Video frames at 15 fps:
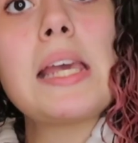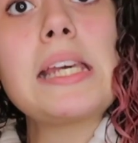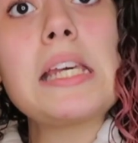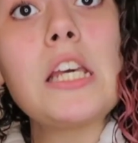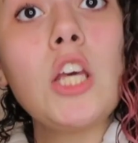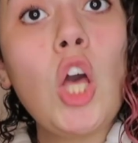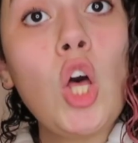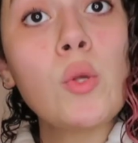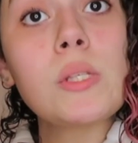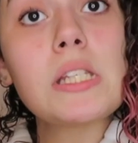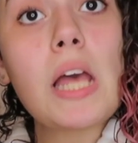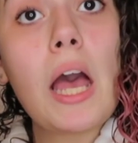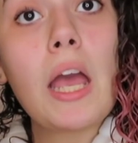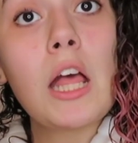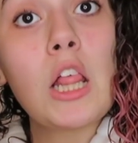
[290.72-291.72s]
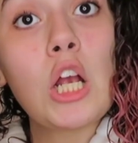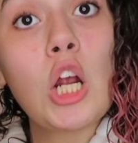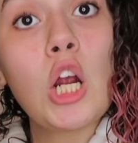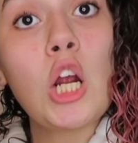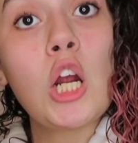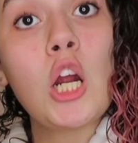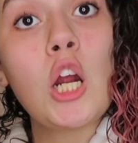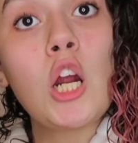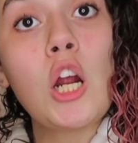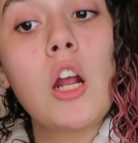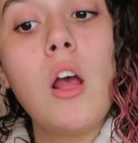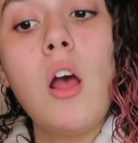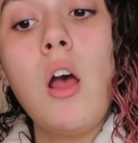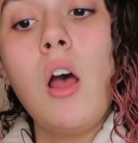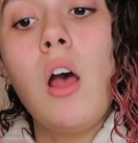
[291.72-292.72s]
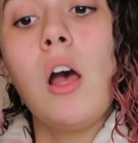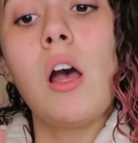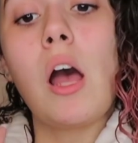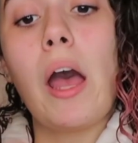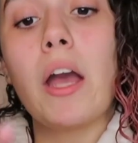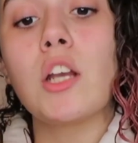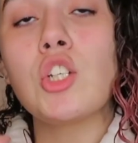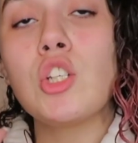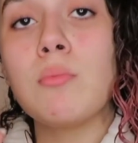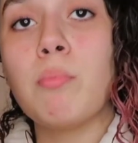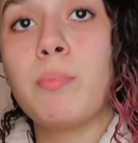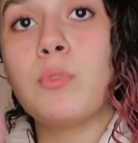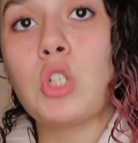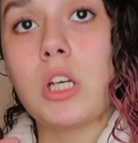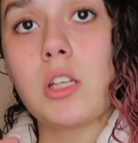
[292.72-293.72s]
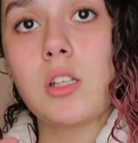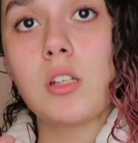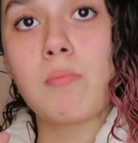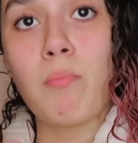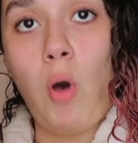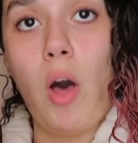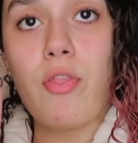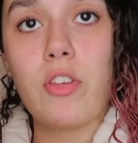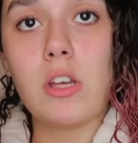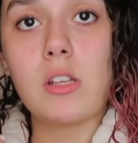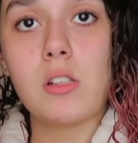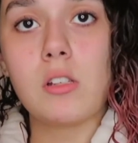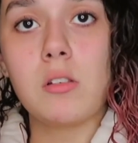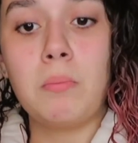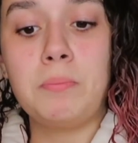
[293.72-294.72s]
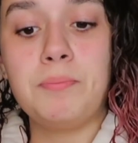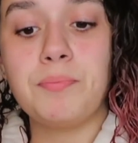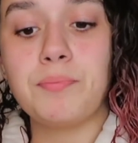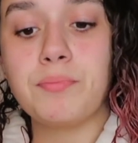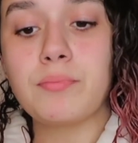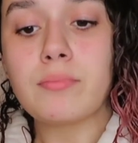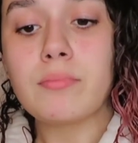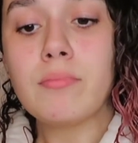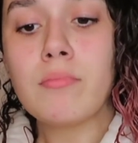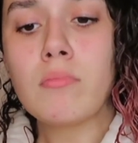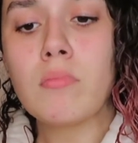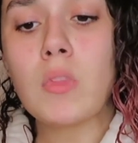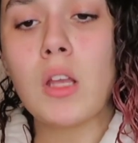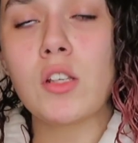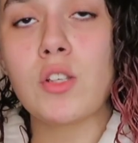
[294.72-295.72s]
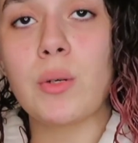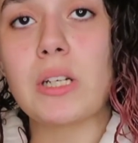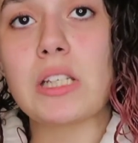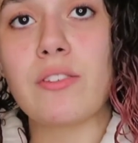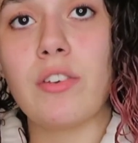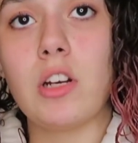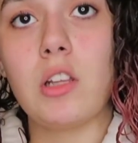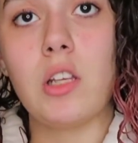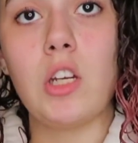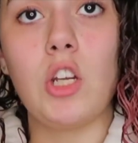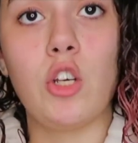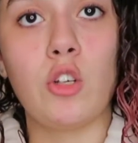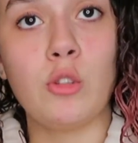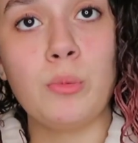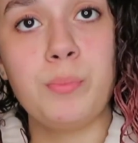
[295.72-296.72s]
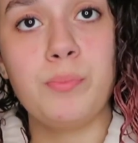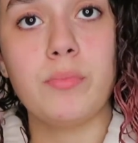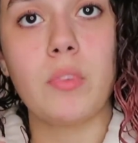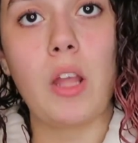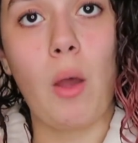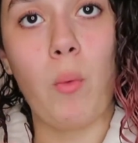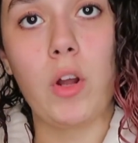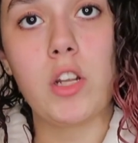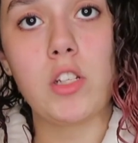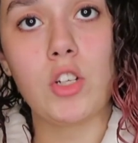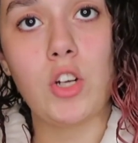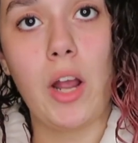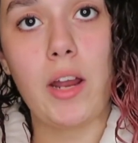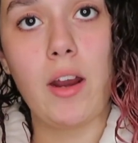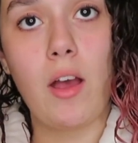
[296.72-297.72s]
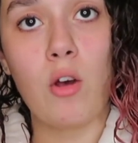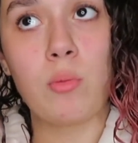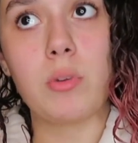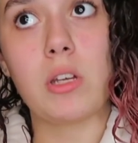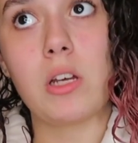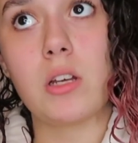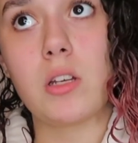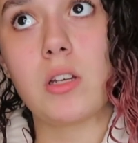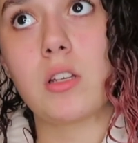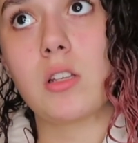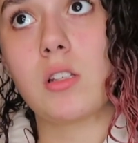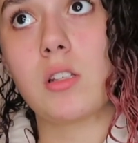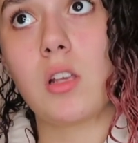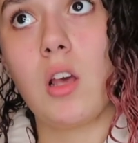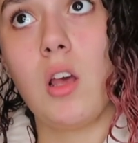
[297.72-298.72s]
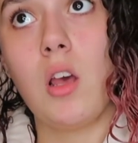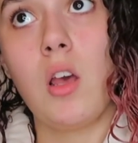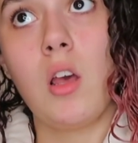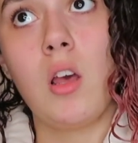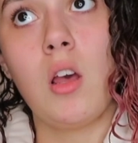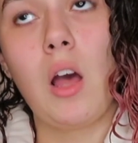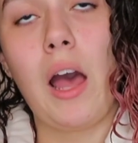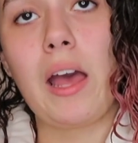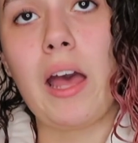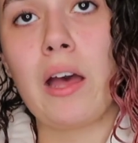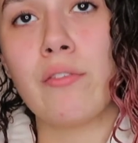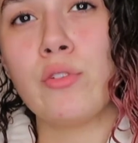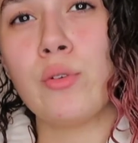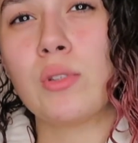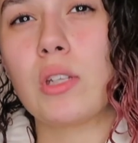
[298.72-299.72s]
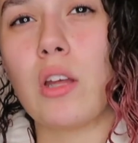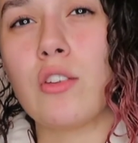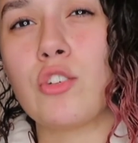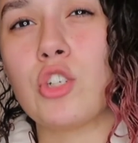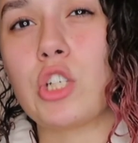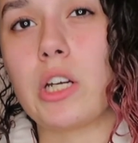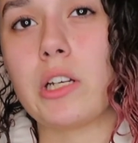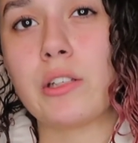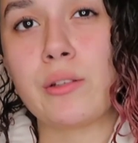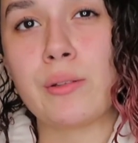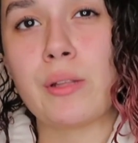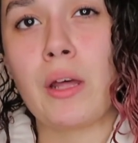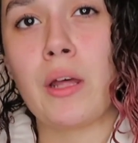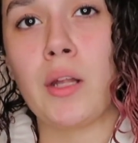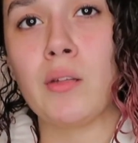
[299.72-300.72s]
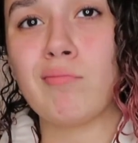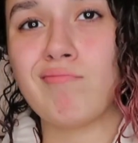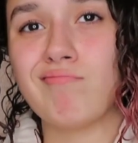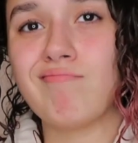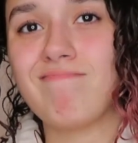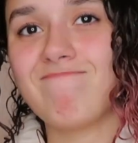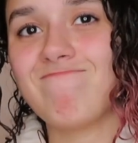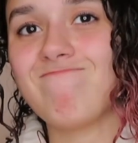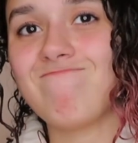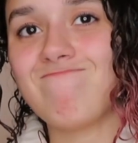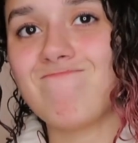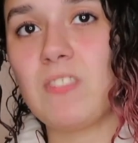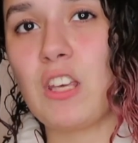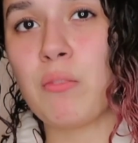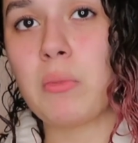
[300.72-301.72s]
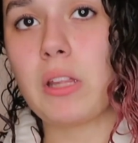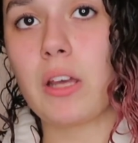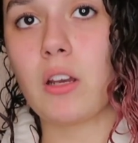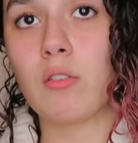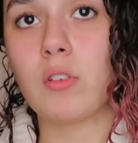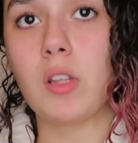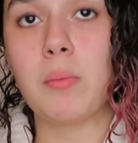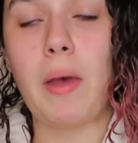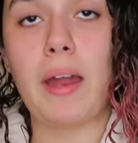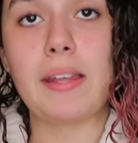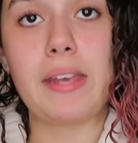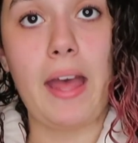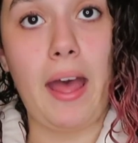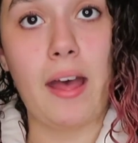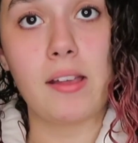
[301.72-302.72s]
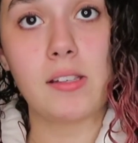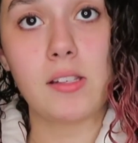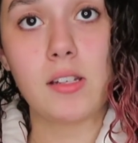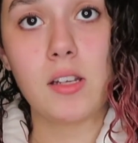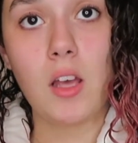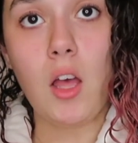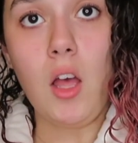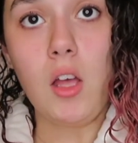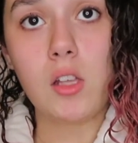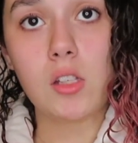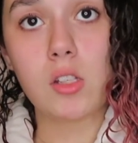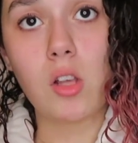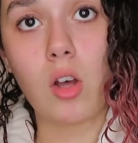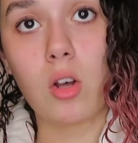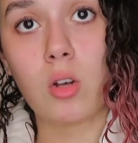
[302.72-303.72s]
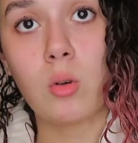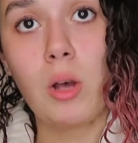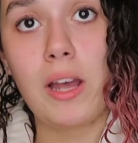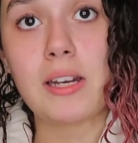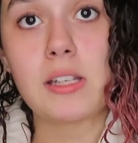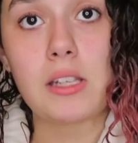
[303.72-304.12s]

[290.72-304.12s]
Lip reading: Ecostyler. I actually just bought this, so it is fairly new. I wanted to try it out because I have used other gels that give me like a really bad cast, so I